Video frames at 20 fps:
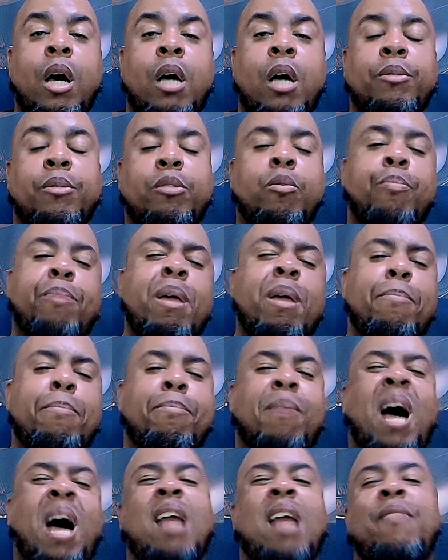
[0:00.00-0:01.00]
So be
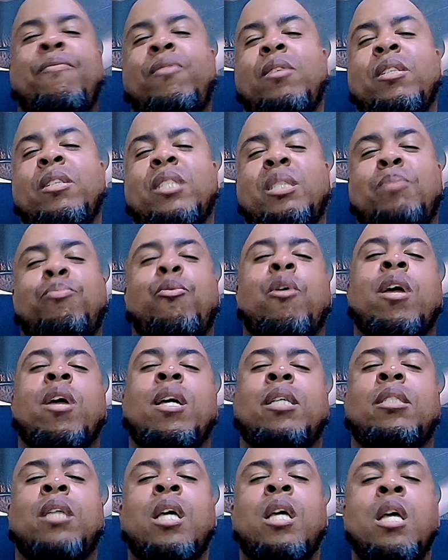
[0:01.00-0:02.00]
mindful of the
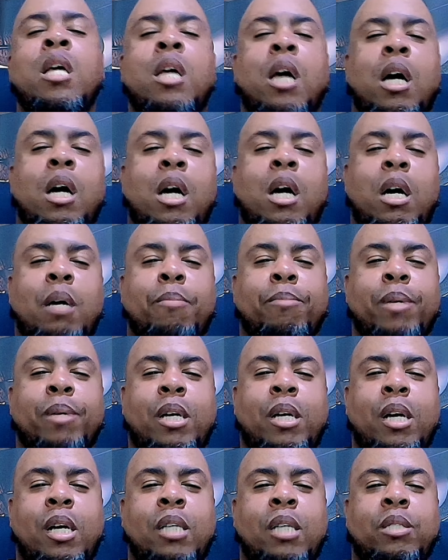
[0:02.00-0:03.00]
sprays,
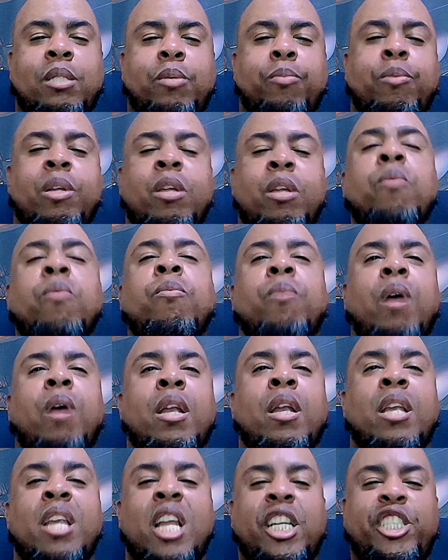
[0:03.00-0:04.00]
because when you
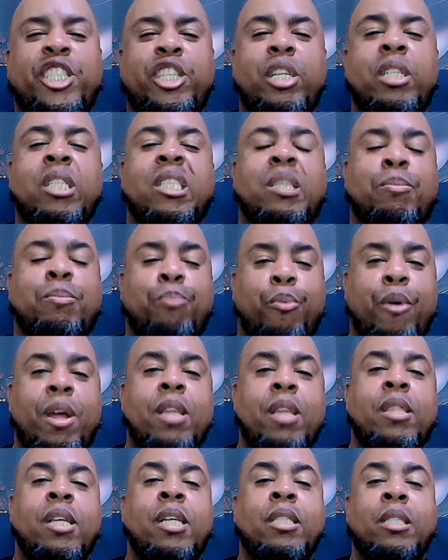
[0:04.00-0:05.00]
initially
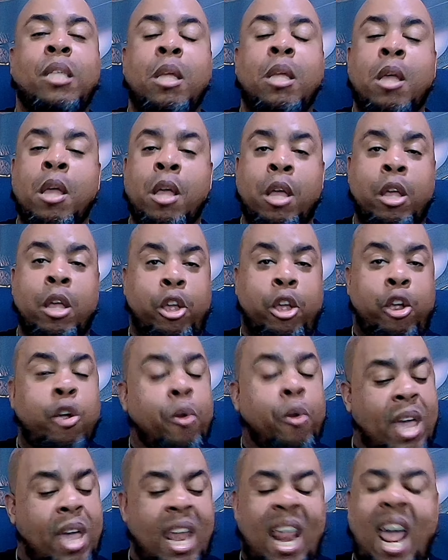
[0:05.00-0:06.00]
spray this,
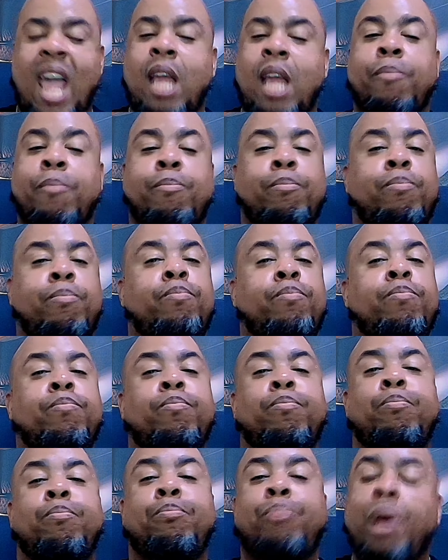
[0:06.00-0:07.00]
you get a
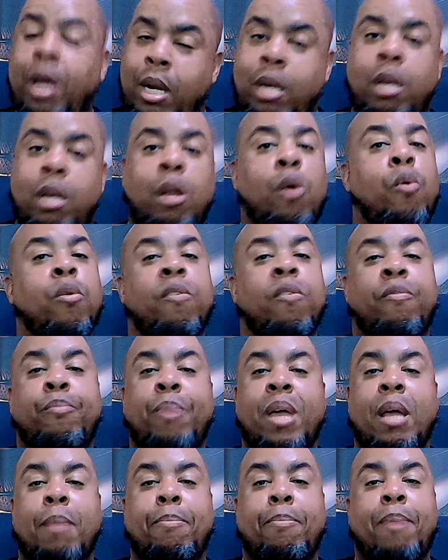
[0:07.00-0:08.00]
buttload of
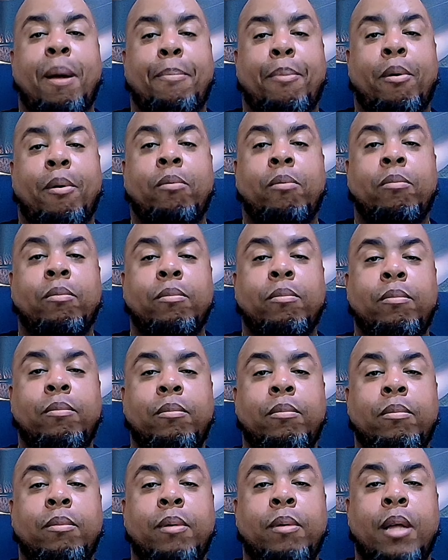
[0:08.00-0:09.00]
pink pepper
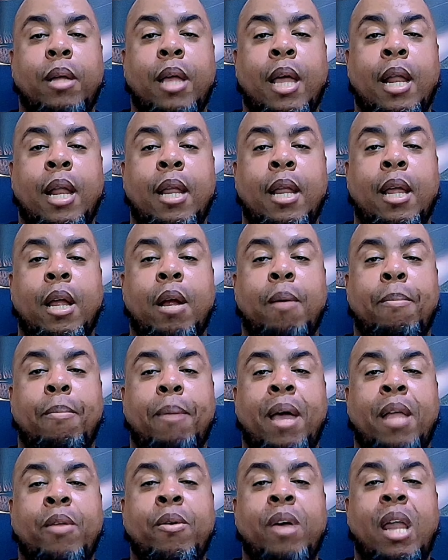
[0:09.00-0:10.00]
in here,
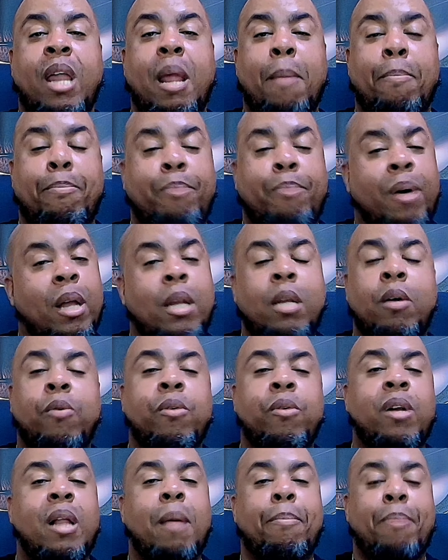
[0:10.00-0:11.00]
man. You get a
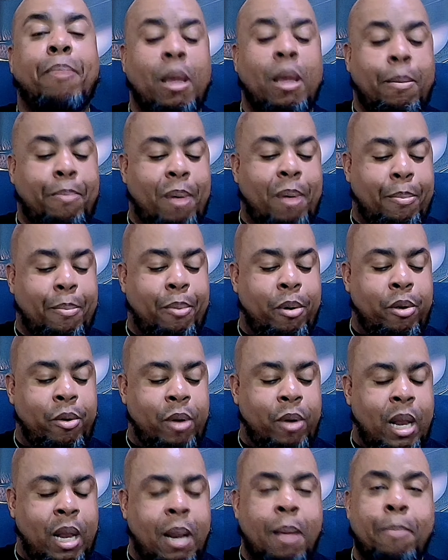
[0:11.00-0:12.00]
buttload of that pink pepper,
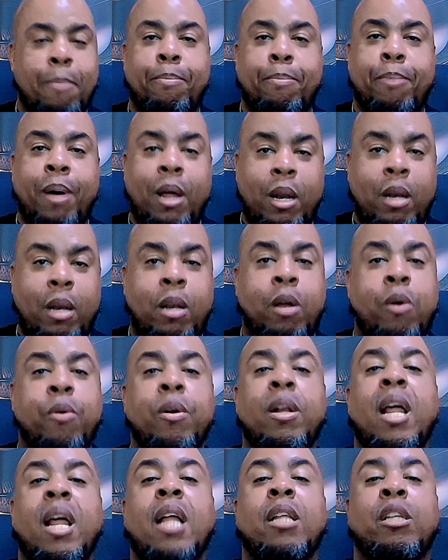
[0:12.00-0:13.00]
you get a
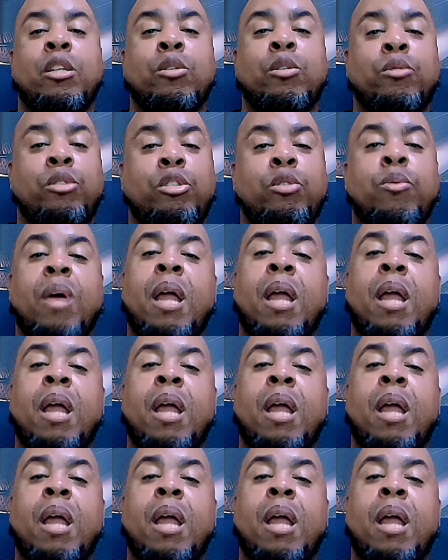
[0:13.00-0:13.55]
buttload of that yuzu,